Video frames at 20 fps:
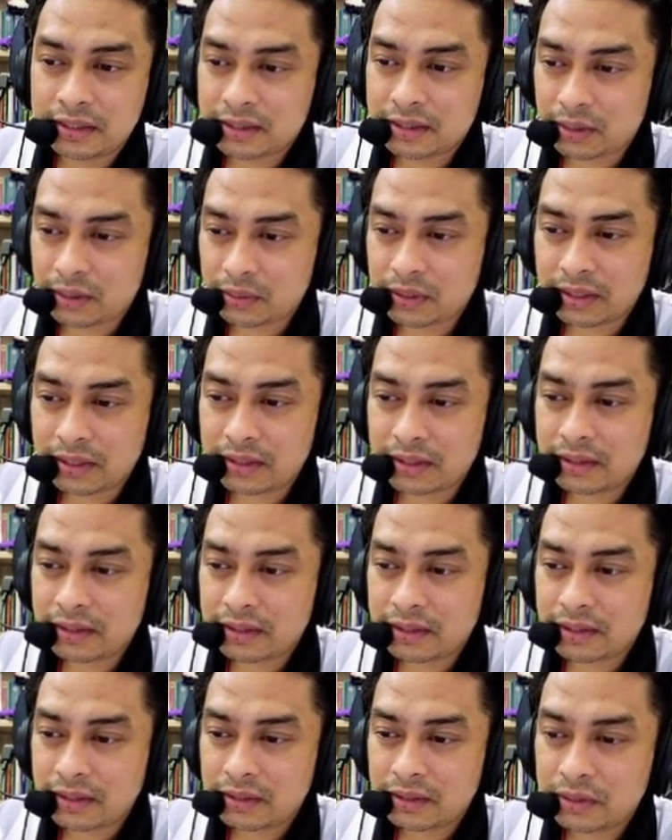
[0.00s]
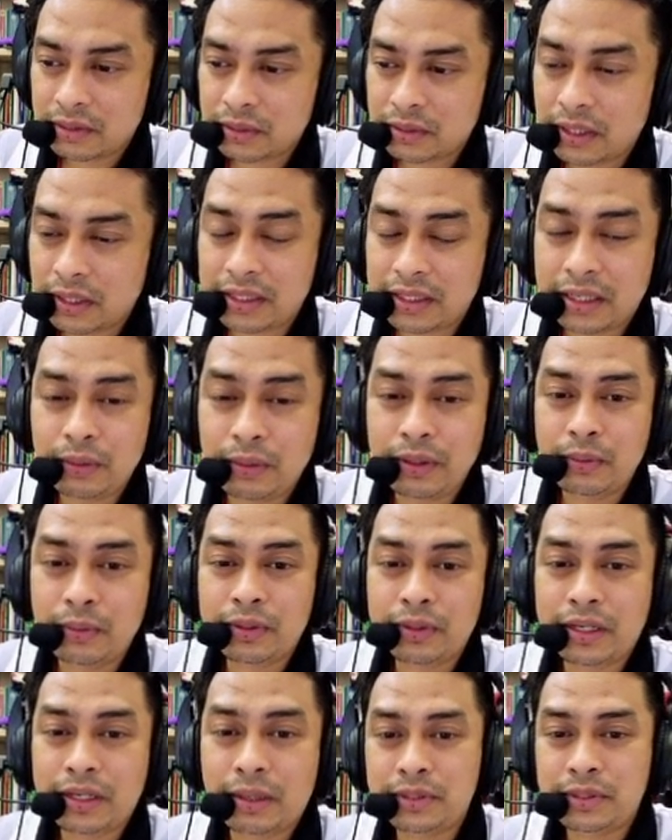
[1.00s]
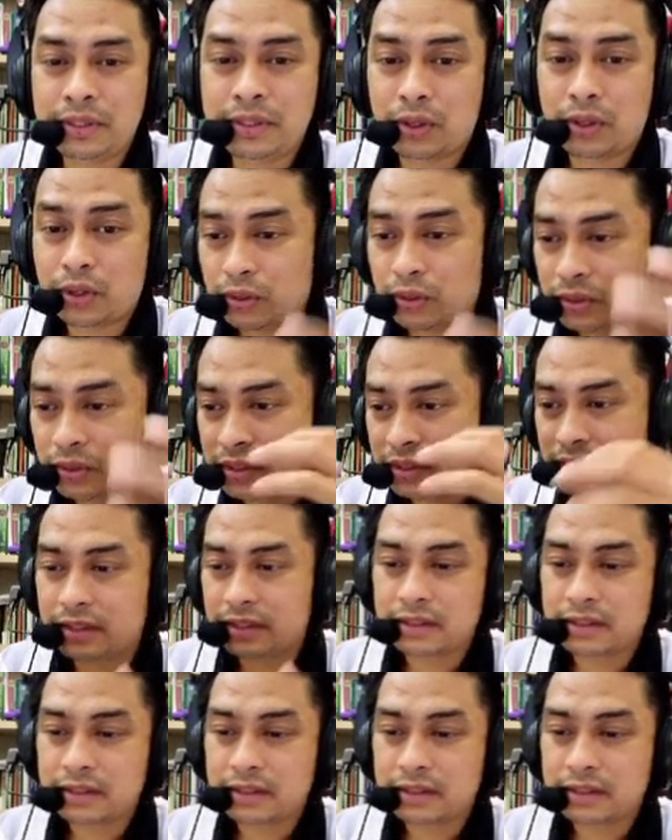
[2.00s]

card, so that it will capture all the signal.